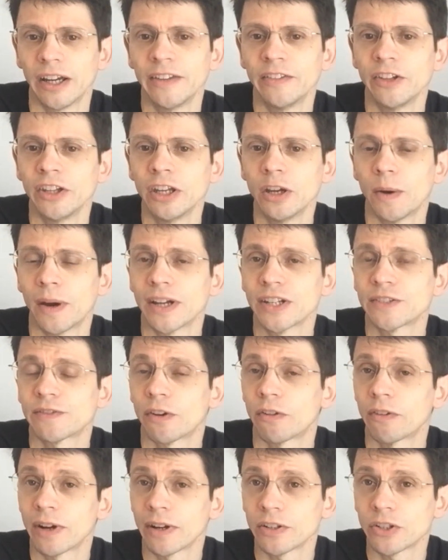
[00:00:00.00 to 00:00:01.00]
in the US
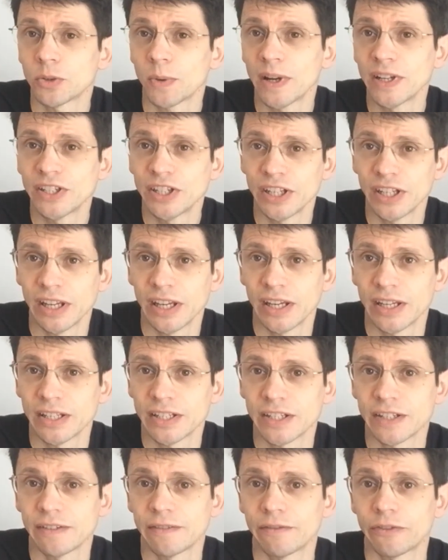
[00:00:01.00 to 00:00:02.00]
for around 20
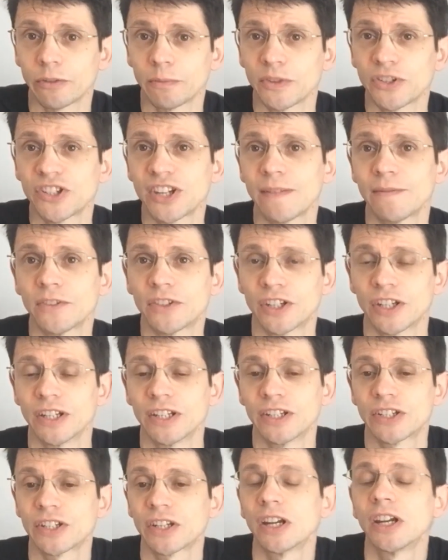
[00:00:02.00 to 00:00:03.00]
years, from the
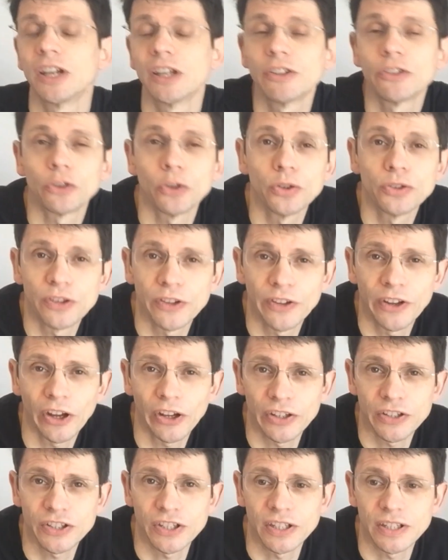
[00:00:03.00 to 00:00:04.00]
70s through to the
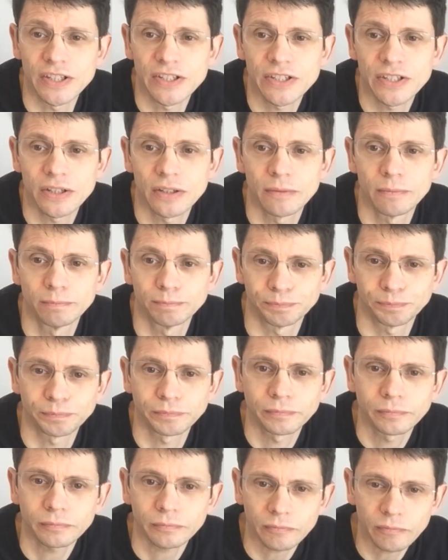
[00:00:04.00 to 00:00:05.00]
90s.
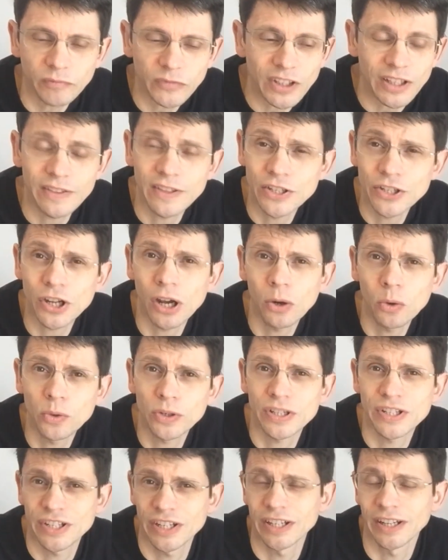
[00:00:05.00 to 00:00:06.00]
This
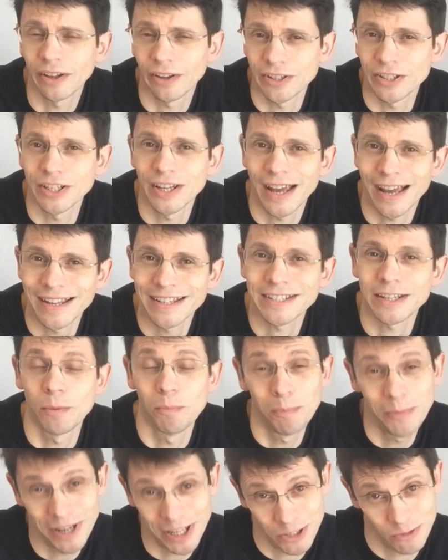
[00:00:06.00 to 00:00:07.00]
older C90 has a
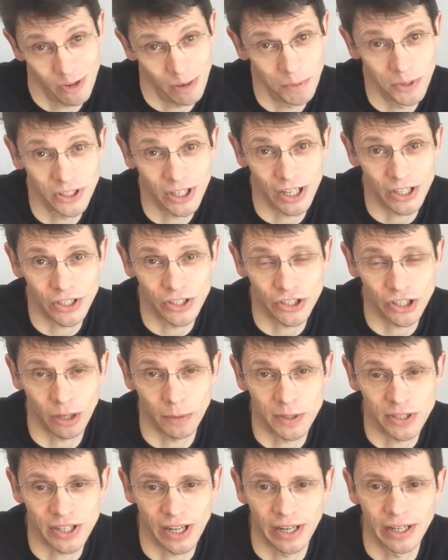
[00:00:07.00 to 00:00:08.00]
mixed reputation, shall
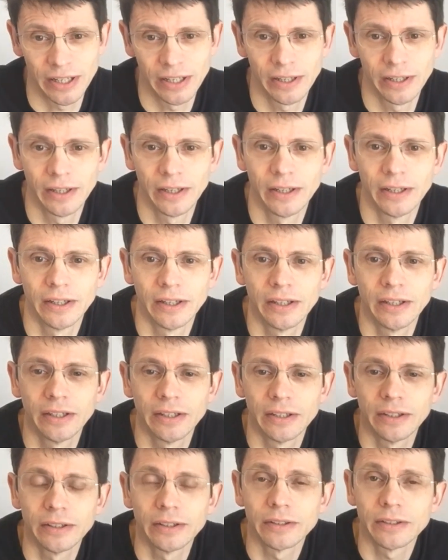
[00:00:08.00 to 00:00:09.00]
we say.
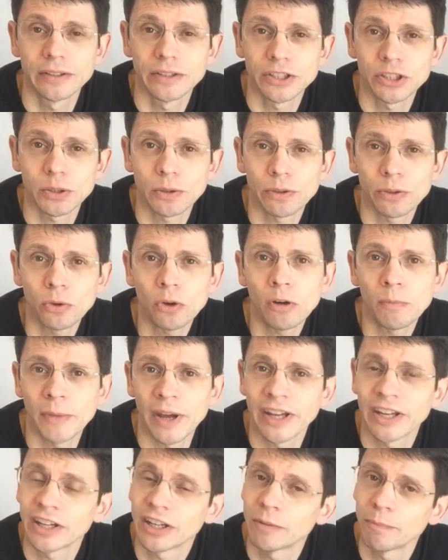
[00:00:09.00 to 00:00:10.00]
So I thought I'd
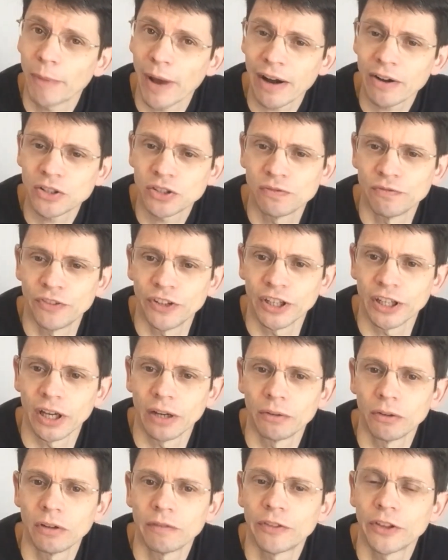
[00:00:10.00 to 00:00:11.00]
make a comparison video
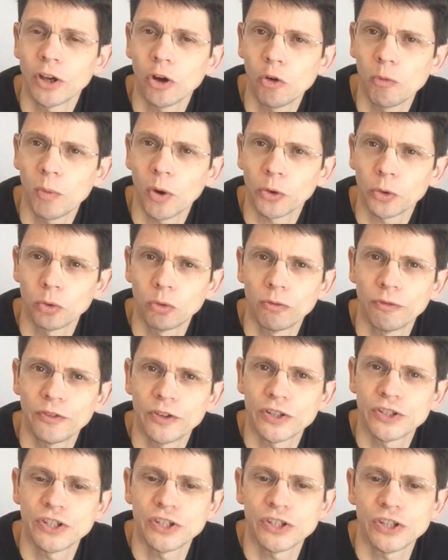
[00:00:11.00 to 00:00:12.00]
of the old model
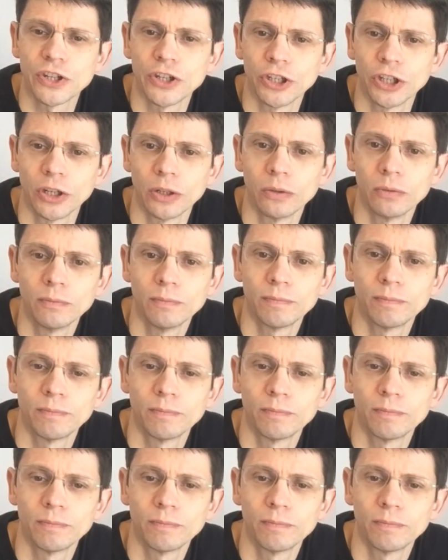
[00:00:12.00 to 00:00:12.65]
versus the new.